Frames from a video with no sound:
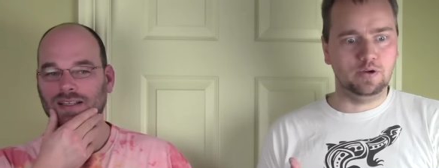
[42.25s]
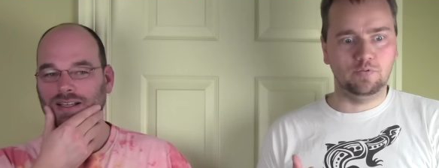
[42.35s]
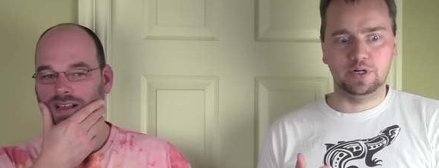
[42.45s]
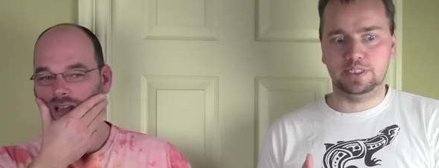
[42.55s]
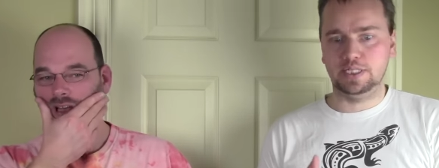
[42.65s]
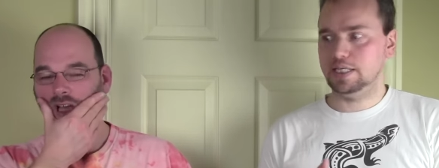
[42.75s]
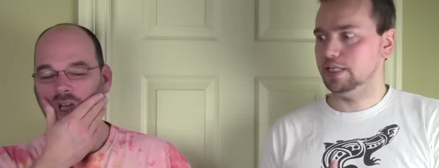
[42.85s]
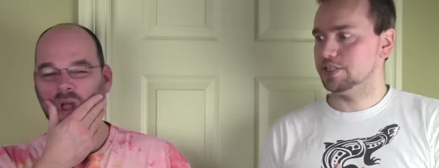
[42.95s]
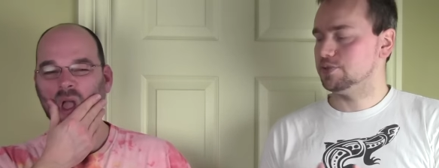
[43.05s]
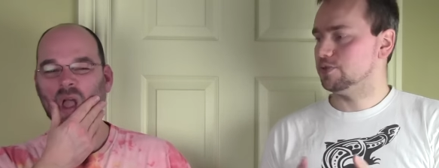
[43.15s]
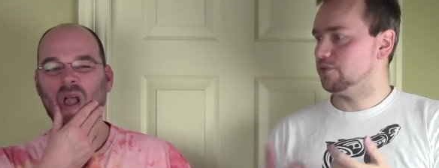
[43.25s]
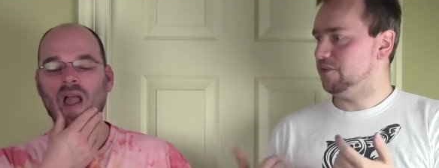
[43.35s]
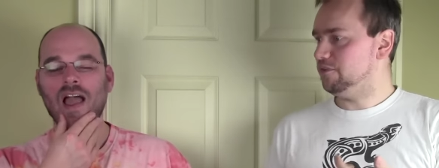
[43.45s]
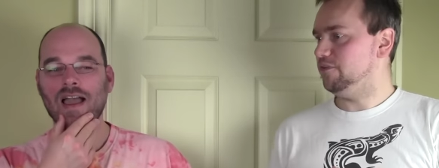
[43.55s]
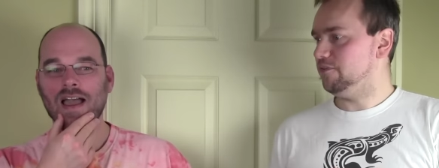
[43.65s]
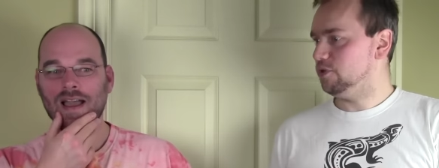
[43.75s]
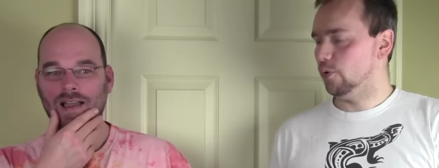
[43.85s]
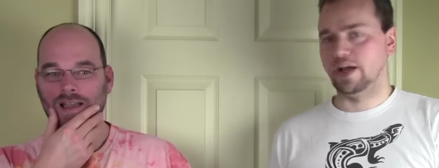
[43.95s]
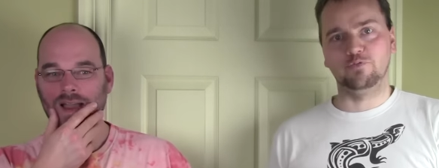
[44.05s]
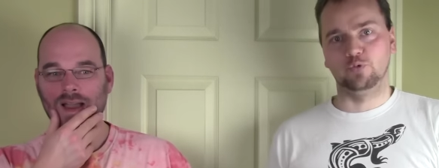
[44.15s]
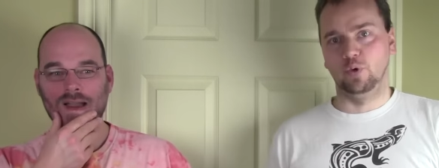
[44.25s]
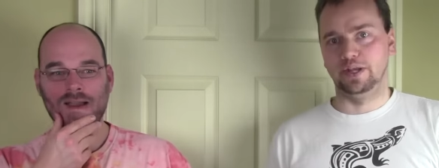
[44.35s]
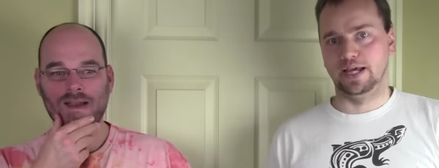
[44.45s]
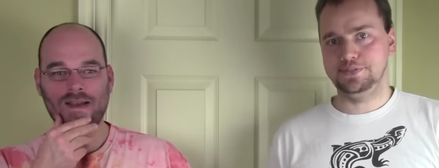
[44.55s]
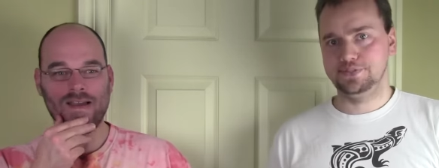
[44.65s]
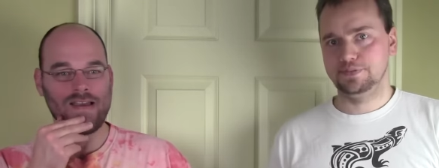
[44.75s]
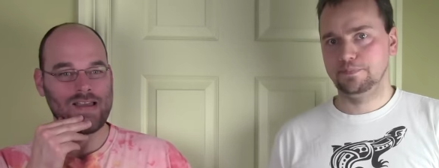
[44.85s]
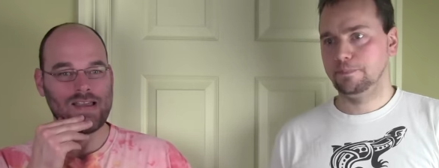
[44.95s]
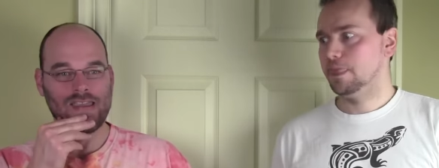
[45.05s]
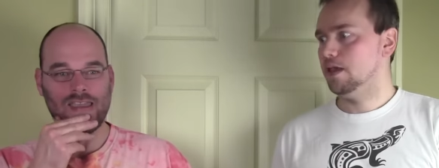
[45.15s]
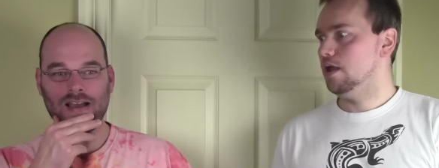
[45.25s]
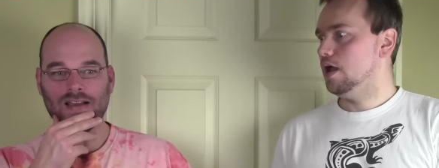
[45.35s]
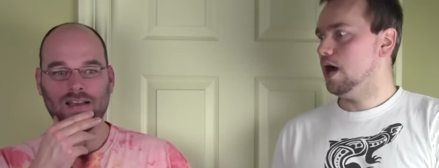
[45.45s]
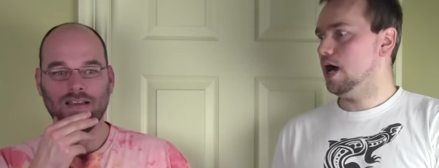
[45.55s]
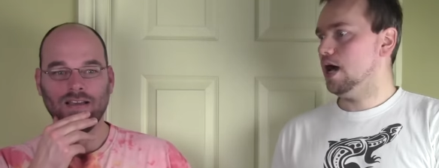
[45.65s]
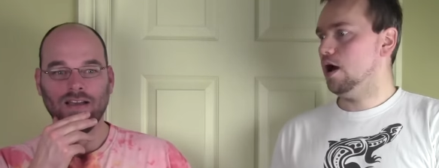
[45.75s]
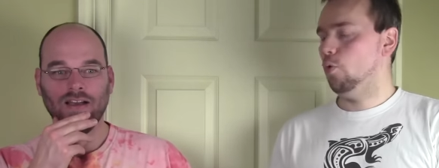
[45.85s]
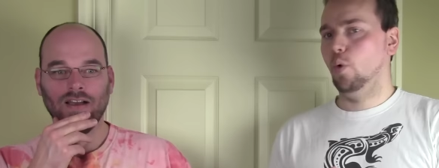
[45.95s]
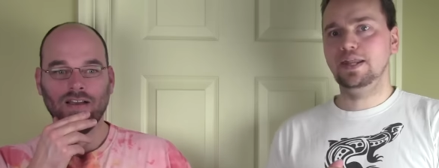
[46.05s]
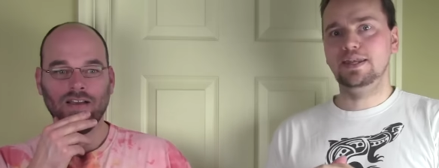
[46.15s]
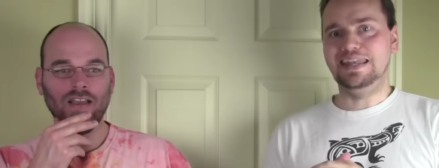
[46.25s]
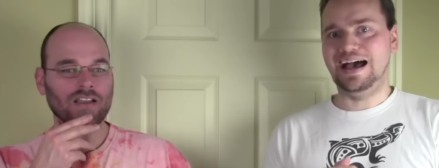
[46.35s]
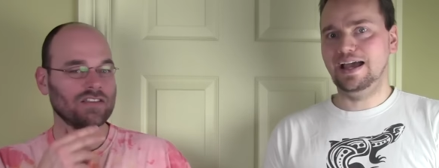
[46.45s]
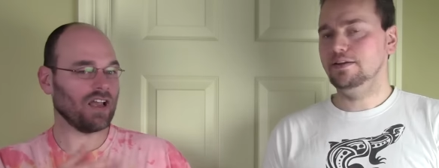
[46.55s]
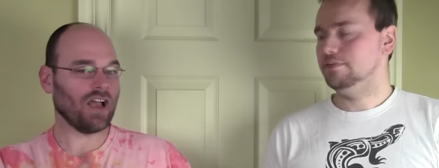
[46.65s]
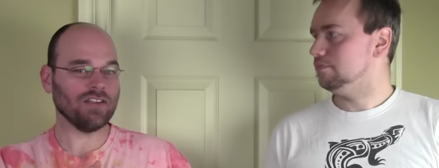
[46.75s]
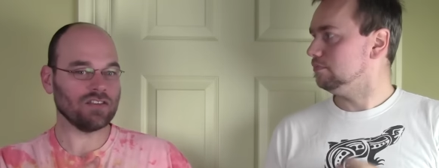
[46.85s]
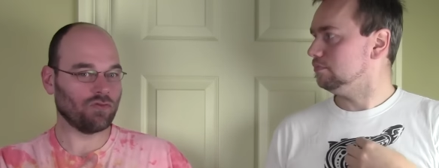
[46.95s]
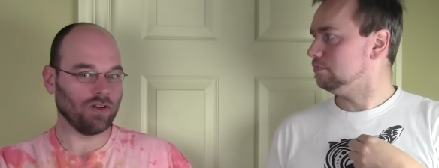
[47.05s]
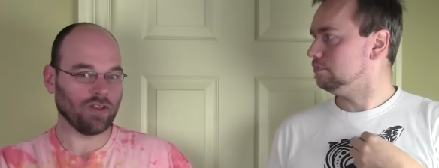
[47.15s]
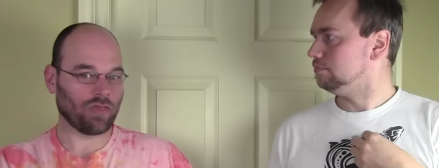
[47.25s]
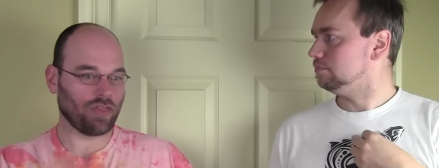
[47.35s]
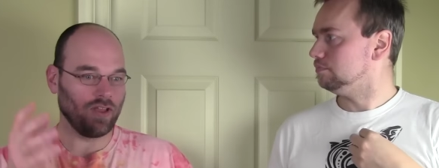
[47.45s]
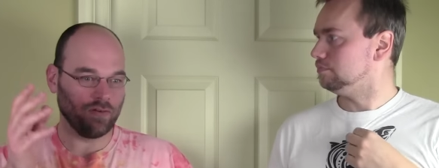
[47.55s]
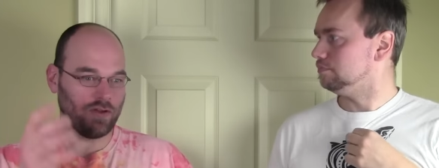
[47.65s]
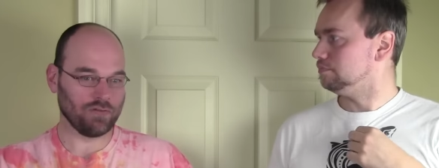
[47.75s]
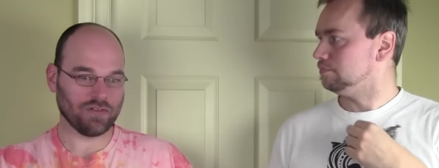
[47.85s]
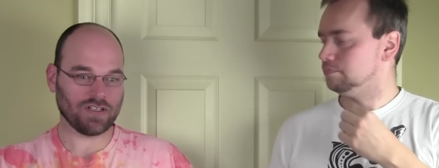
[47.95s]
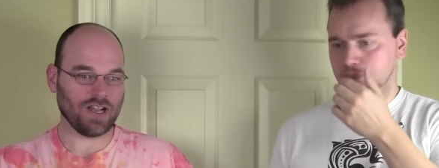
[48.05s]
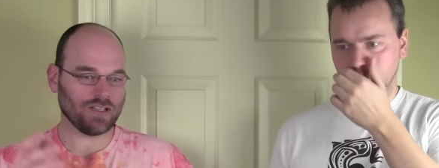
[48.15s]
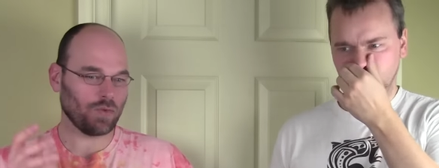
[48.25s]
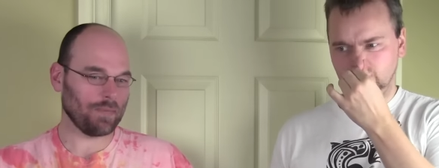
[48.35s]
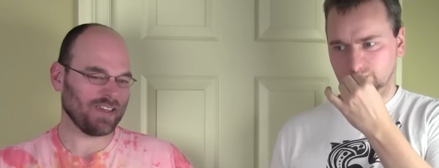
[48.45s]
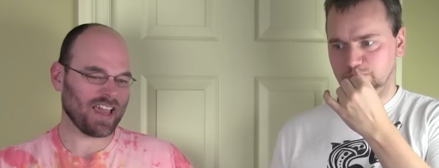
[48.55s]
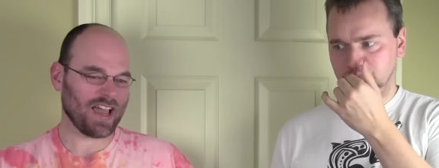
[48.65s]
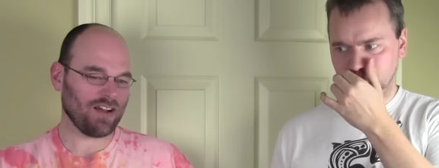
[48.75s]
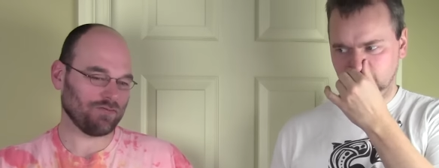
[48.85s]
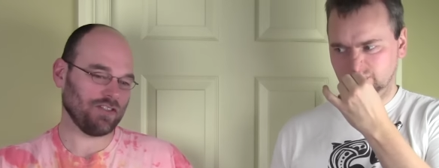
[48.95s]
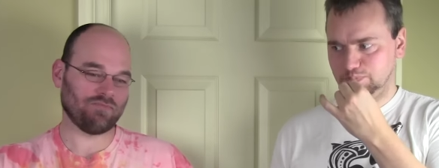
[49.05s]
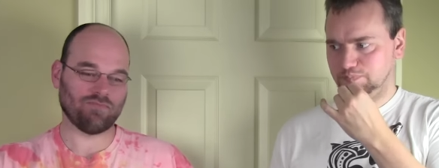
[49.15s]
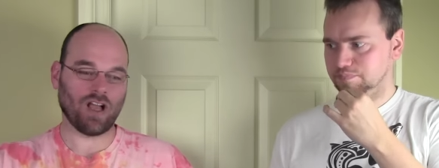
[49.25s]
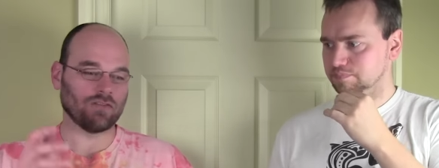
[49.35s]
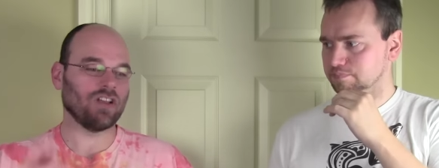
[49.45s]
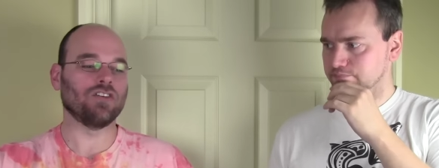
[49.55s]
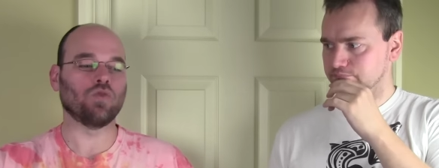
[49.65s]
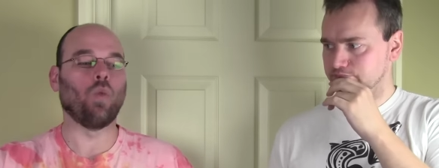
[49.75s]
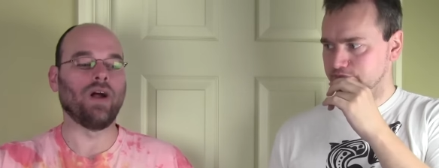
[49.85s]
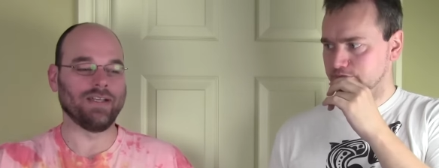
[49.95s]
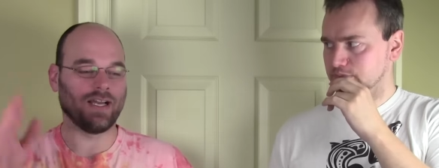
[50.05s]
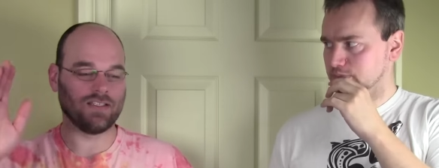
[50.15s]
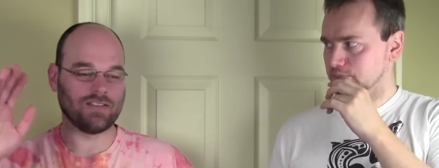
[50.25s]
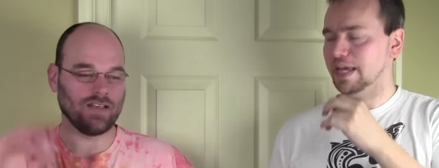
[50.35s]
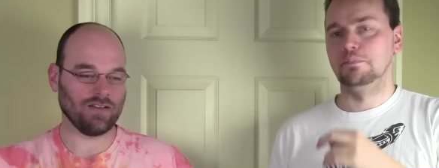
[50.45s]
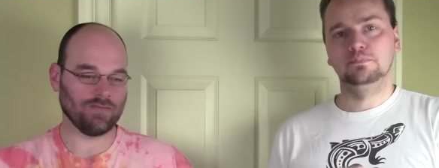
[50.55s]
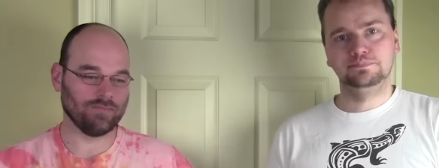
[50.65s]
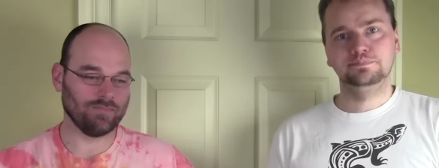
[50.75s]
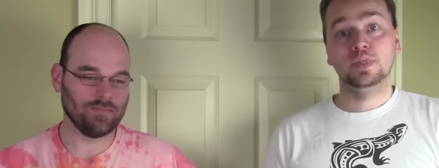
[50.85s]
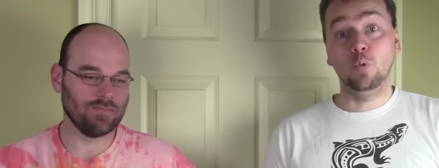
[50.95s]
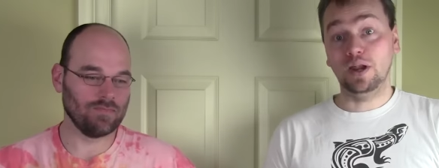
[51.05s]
Speaker 1: ridiculous because it was a 50 50 going off with one dice.
Speaker 2: Yeah. Uh, a one in yeah, nine. I just really, it, was a toss where I'm like, ah, I'll just, I'll toss one dice. Yeah.
Speaker 1: A